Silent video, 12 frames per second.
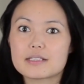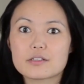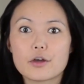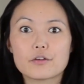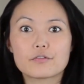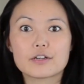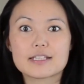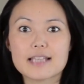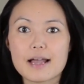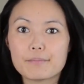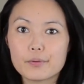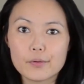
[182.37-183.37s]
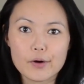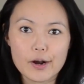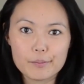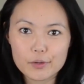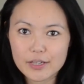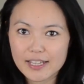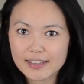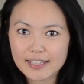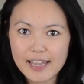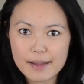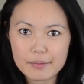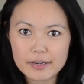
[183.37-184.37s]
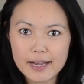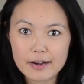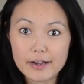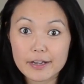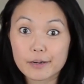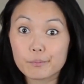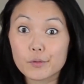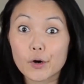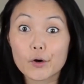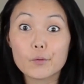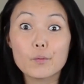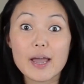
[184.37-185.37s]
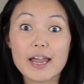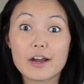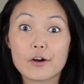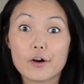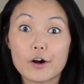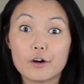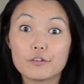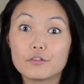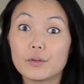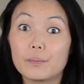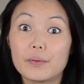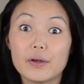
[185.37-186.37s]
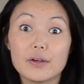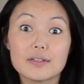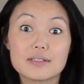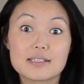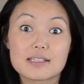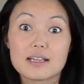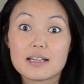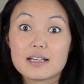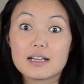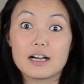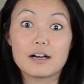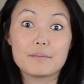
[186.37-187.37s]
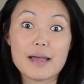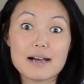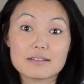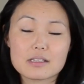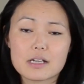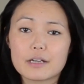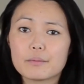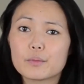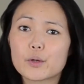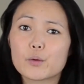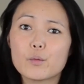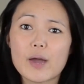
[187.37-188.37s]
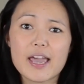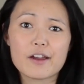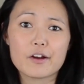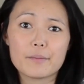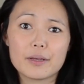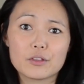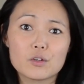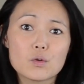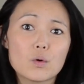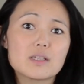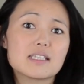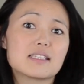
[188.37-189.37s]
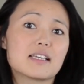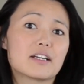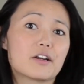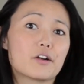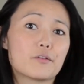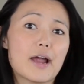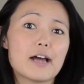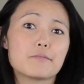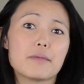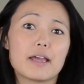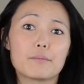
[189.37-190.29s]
So for example, I'm looking at the camera now and I'm not aware of the birds outside. I'm not aware about the noises that are around me.